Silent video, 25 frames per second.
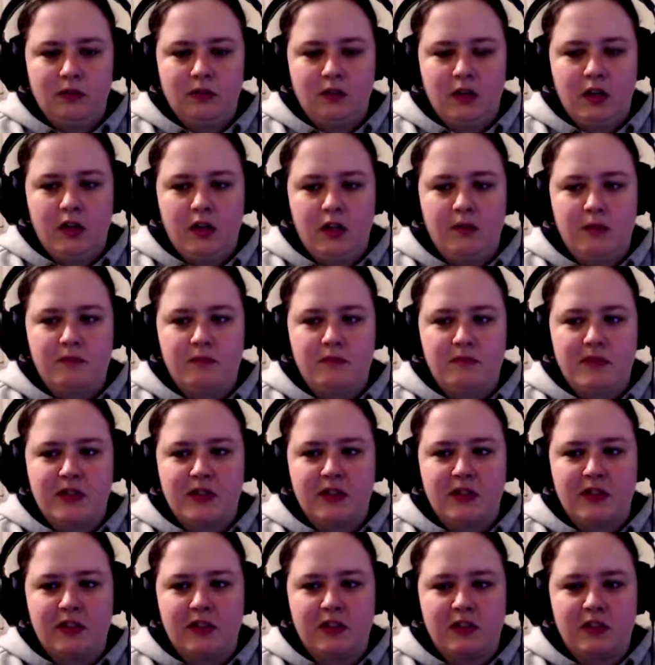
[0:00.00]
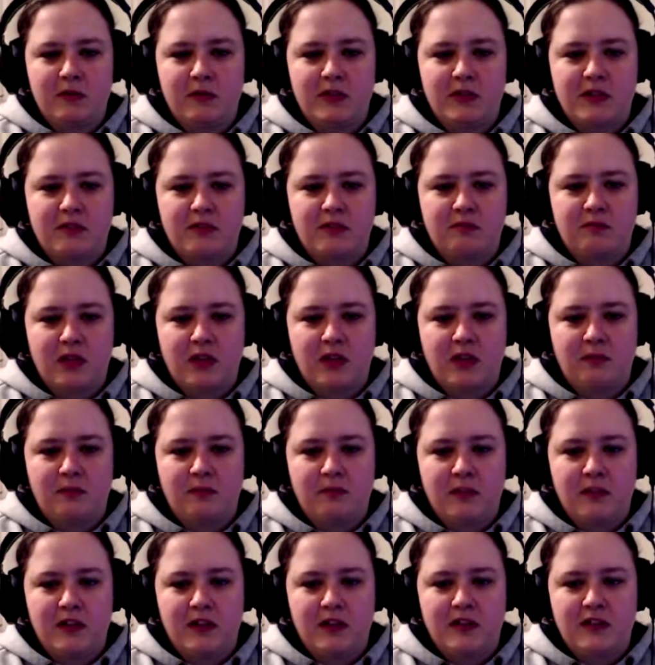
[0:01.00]
Um, sorry dude, I wasn't, like,
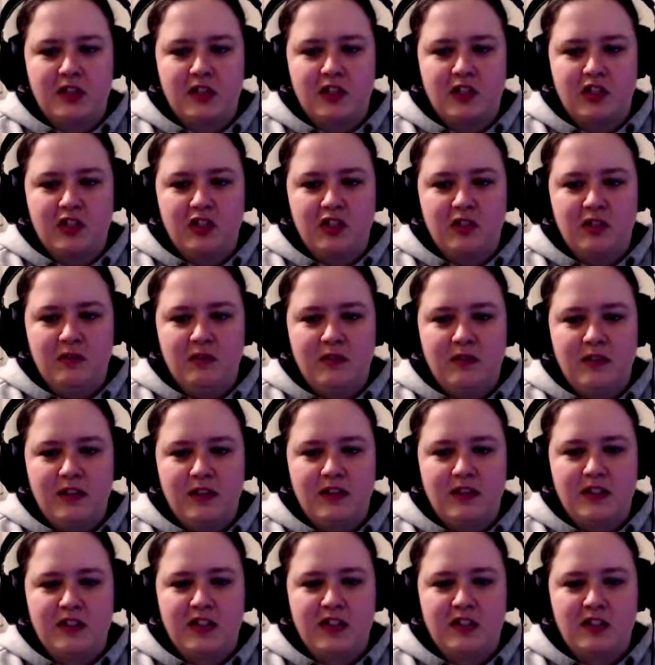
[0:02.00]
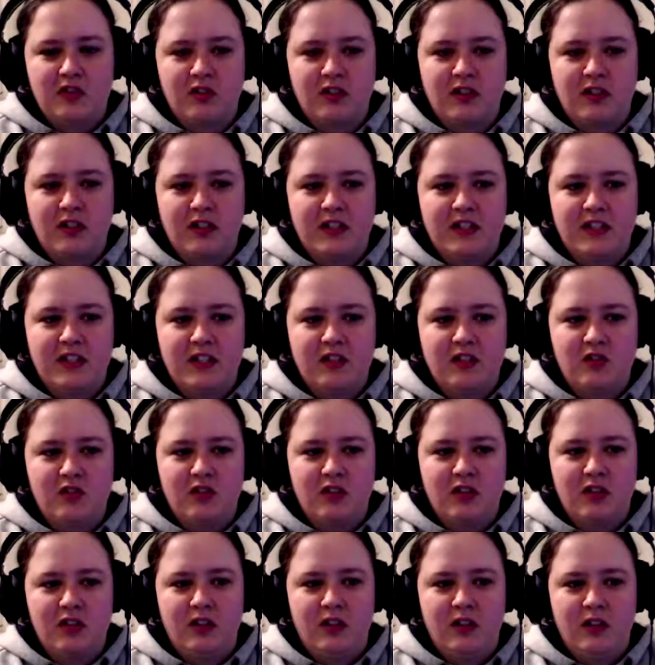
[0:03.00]
paying attention. Etc,
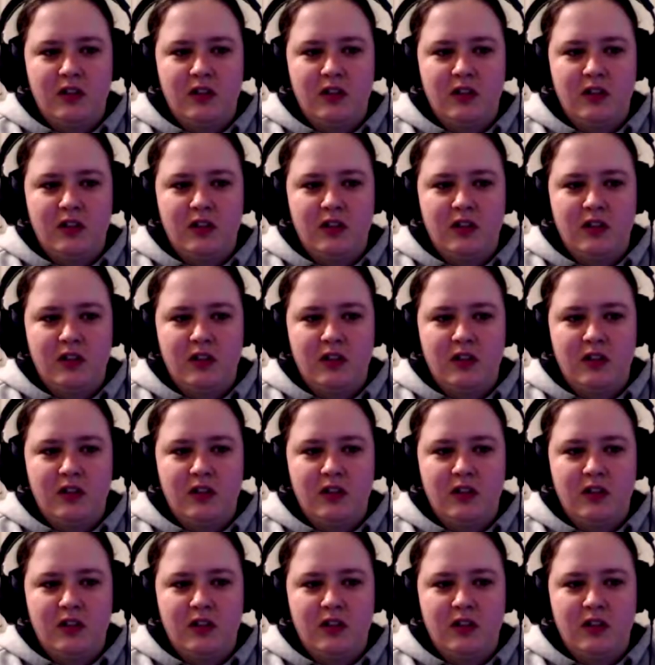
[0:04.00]
etc.